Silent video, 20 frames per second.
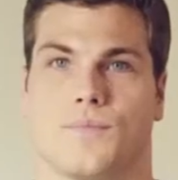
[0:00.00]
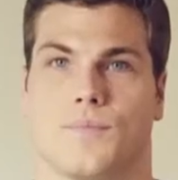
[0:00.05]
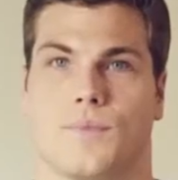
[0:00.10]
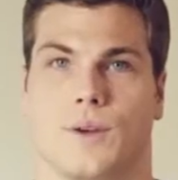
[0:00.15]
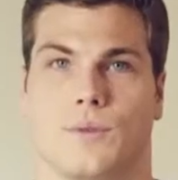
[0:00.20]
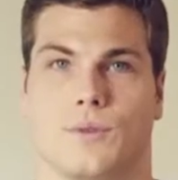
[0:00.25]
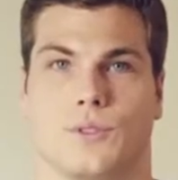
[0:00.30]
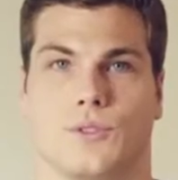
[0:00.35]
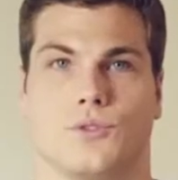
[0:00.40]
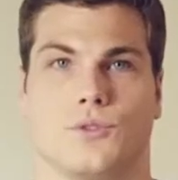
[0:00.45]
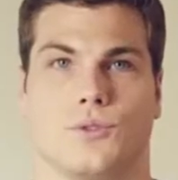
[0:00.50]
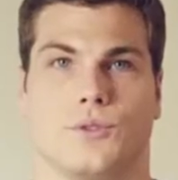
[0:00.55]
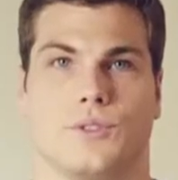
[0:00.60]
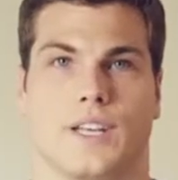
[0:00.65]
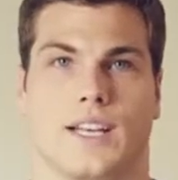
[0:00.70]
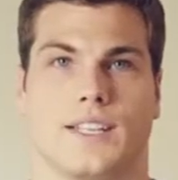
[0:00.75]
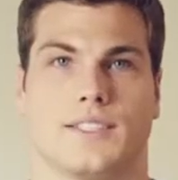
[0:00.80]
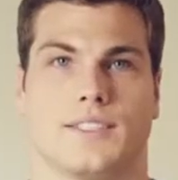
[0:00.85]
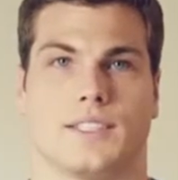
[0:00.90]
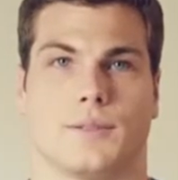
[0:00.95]
it was a true
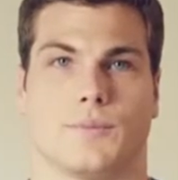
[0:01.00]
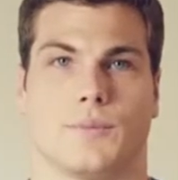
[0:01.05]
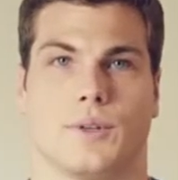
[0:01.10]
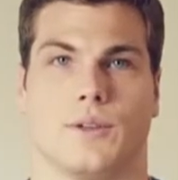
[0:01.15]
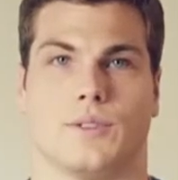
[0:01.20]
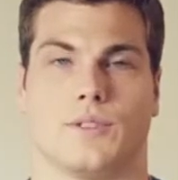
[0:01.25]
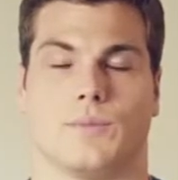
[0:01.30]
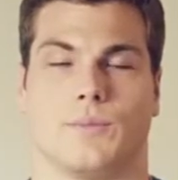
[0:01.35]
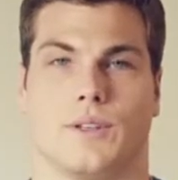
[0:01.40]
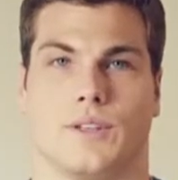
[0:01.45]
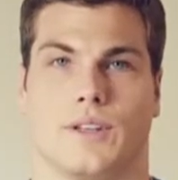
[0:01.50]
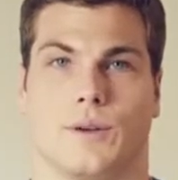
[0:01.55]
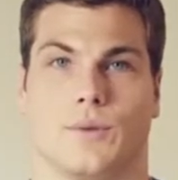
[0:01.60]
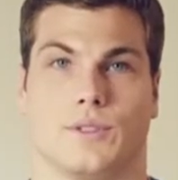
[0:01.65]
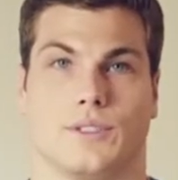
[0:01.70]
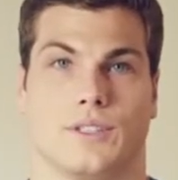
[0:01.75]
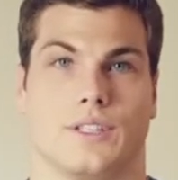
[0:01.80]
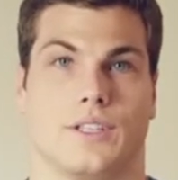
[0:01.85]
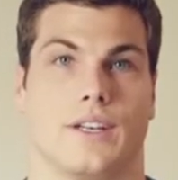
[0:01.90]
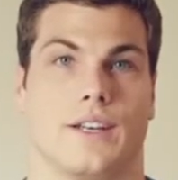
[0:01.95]
testing, but it's been it
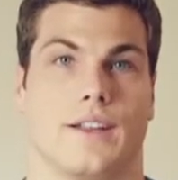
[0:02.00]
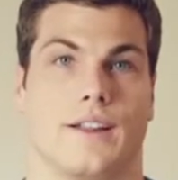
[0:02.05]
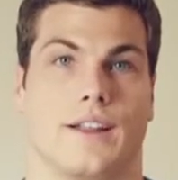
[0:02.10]
was good.